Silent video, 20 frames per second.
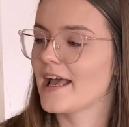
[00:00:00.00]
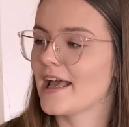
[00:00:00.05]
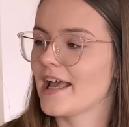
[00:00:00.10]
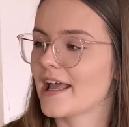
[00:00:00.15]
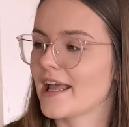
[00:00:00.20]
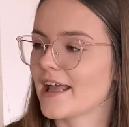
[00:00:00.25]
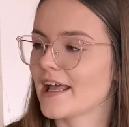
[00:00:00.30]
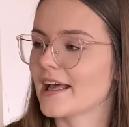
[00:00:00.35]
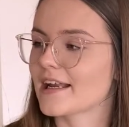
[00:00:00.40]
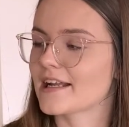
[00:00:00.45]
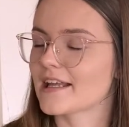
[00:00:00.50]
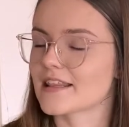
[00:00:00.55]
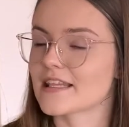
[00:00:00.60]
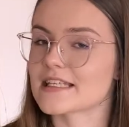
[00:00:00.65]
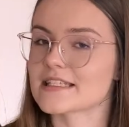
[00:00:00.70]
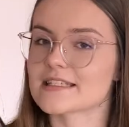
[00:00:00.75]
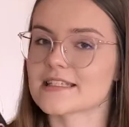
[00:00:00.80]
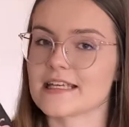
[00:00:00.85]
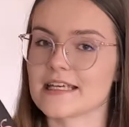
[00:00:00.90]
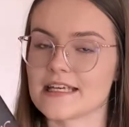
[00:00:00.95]
and
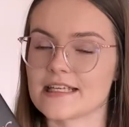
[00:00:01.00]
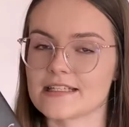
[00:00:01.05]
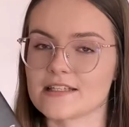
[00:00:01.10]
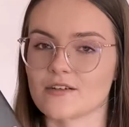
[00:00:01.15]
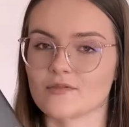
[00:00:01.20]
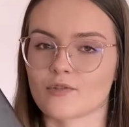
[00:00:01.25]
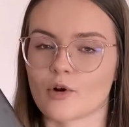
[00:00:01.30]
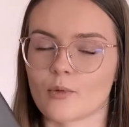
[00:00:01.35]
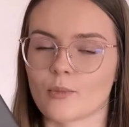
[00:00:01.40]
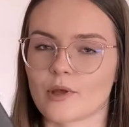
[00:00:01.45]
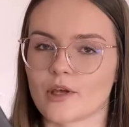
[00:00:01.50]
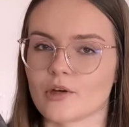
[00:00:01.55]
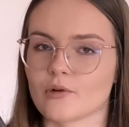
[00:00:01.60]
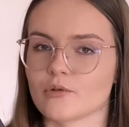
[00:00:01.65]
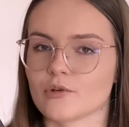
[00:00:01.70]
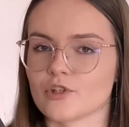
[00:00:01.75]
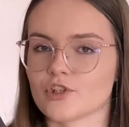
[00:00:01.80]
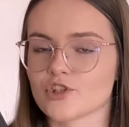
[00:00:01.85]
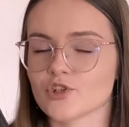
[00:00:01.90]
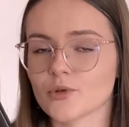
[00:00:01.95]
this is a Romeo
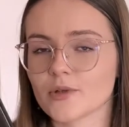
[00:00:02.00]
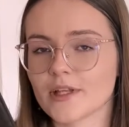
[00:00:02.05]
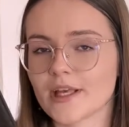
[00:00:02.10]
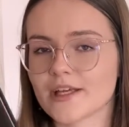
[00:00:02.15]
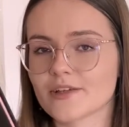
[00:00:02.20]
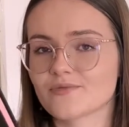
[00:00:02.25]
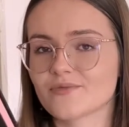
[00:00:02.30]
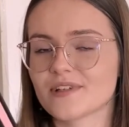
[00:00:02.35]
and Juliet